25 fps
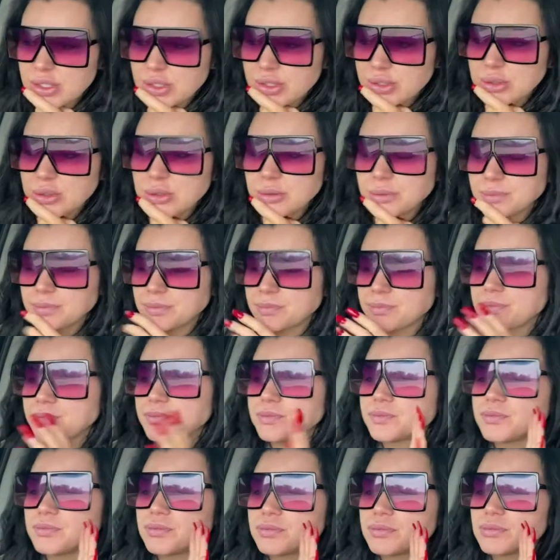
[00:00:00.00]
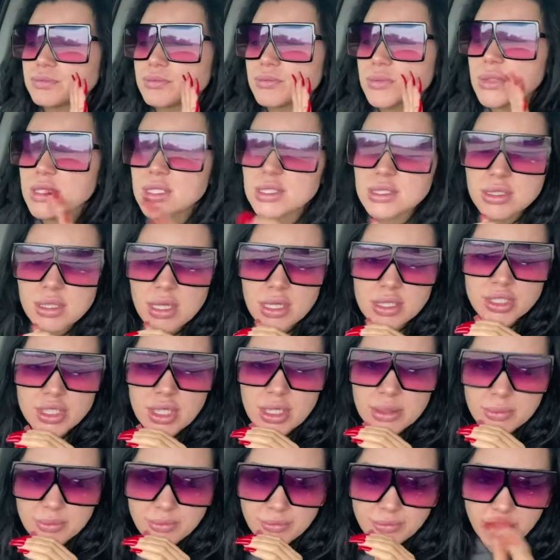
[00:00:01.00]
to touch
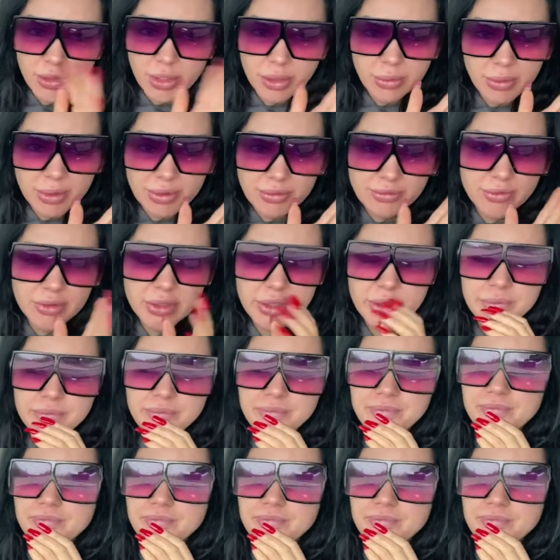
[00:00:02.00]
on very briefly.